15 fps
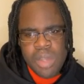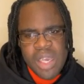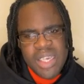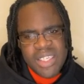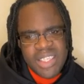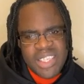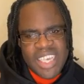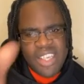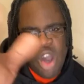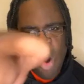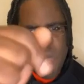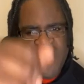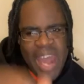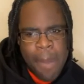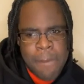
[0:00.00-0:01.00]
Sit
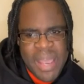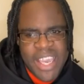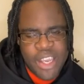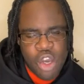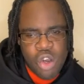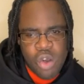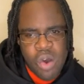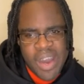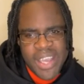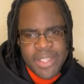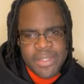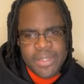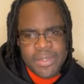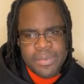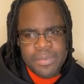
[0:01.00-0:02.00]
over there make your
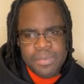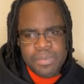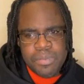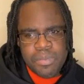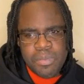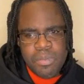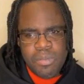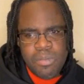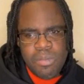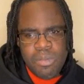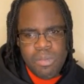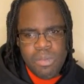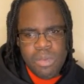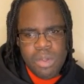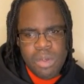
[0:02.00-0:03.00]
coins.
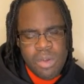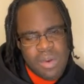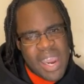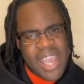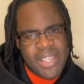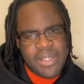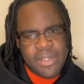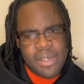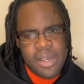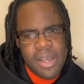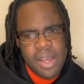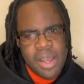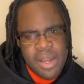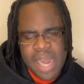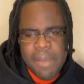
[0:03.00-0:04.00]
Right?
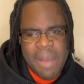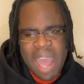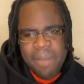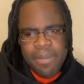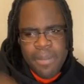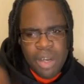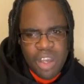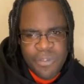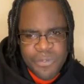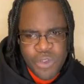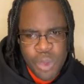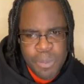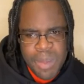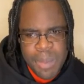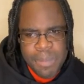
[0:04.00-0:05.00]
Them I've look a
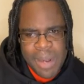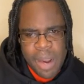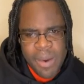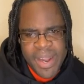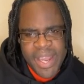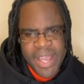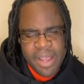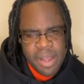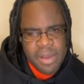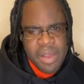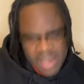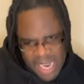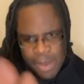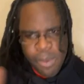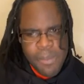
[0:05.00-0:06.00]
few people already.
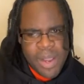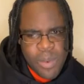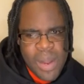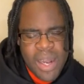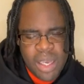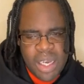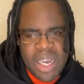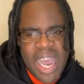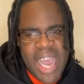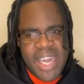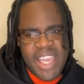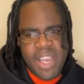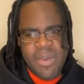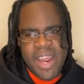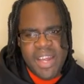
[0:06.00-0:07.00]
They will make one little kind
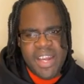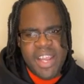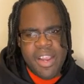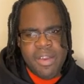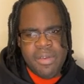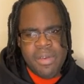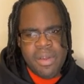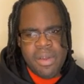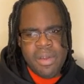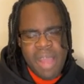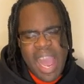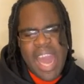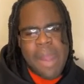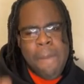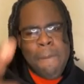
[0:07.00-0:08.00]
here and there.
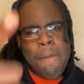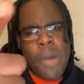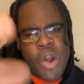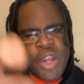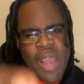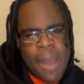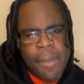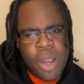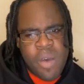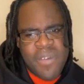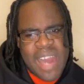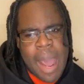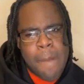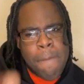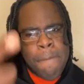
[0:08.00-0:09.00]
And the money I make over
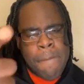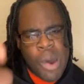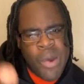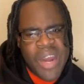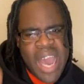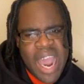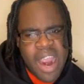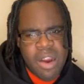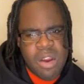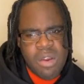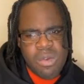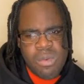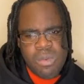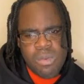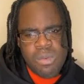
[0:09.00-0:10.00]
that boner.
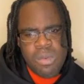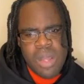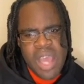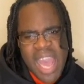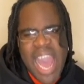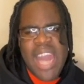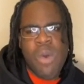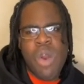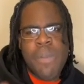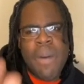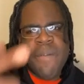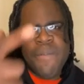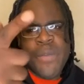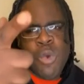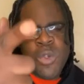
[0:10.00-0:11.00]
And the whole
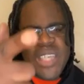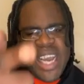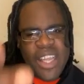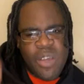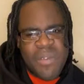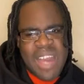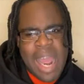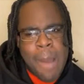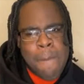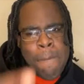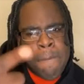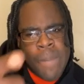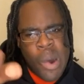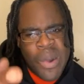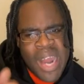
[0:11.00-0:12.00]
of views I get over that
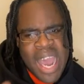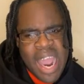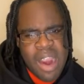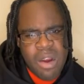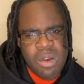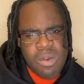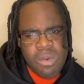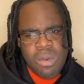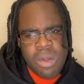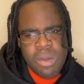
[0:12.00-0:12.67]
boner.